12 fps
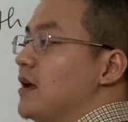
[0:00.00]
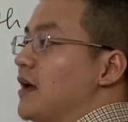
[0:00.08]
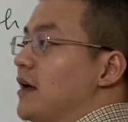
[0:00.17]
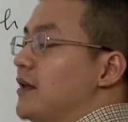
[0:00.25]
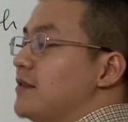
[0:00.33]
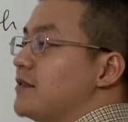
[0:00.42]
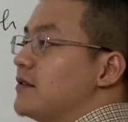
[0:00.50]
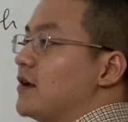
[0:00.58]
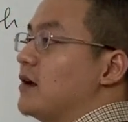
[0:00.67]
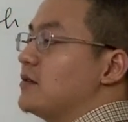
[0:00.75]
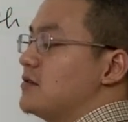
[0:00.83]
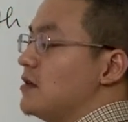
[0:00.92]
in
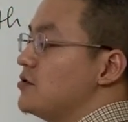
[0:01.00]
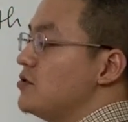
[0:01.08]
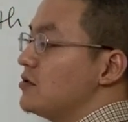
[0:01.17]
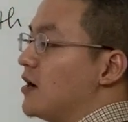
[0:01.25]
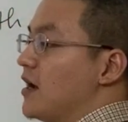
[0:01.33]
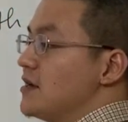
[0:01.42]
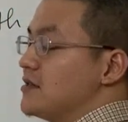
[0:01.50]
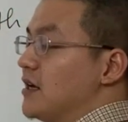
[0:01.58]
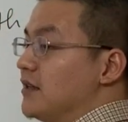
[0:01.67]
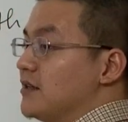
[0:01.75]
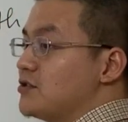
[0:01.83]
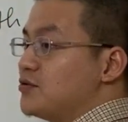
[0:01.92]

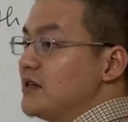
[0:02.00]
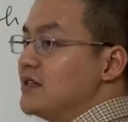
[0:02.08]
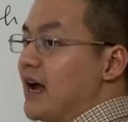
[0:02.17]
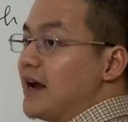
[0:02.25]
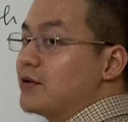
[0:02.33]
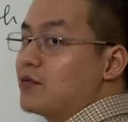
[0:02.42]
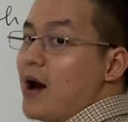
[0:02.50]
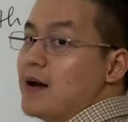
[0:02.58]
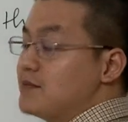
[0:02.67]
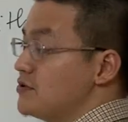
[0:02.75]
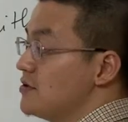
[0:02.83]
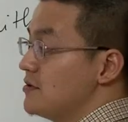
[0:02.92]
the three
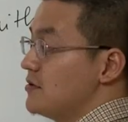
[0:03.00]
diagrams.